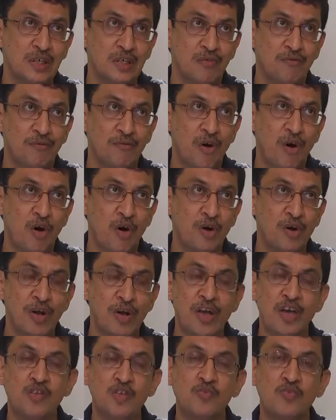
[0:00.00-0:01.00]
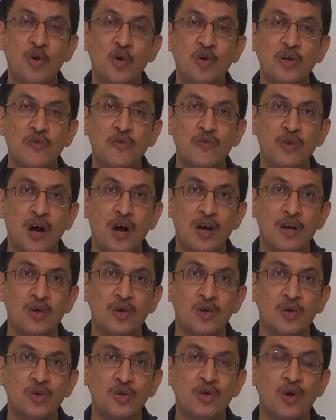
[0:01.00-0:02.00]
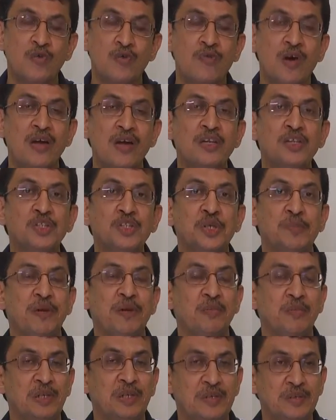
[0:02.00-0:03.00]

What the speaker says: For export of cargo, you are filing shipping bill.